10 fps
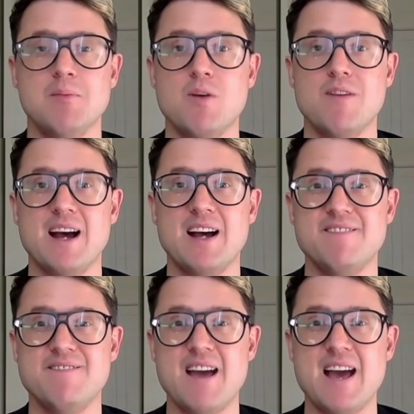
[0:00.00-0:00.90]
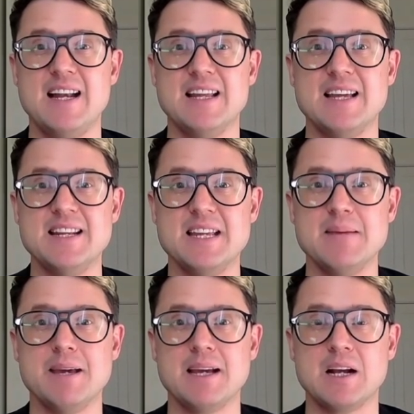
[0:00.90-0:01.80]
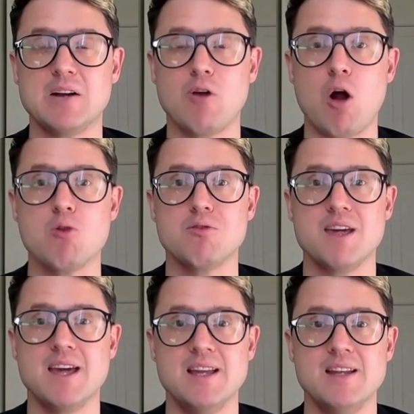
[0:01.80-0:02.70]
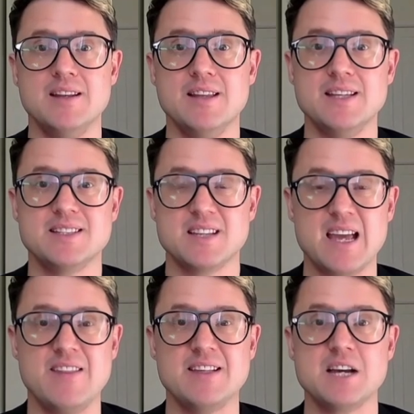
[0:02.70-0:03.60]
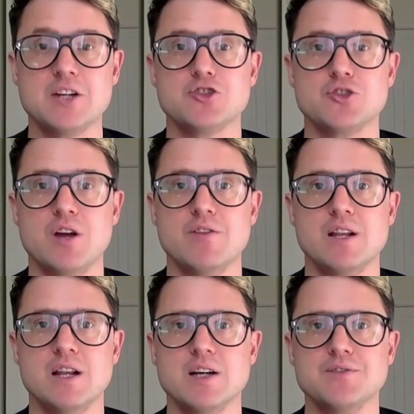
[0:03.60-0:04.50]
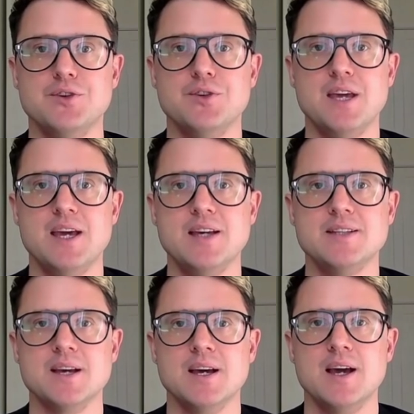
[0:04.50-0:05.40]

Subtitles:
we've had fairly anemic growth in this country over the last few years.